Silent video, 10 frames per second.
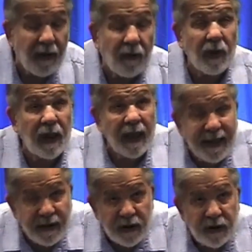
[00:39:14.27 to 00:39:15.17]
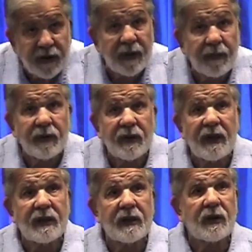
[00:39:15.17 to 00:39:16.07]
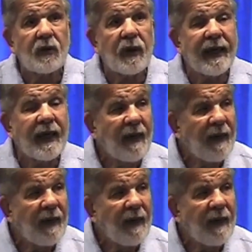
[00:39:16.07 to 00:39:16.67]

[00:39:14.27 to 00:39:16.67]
our relationship with Jesus away.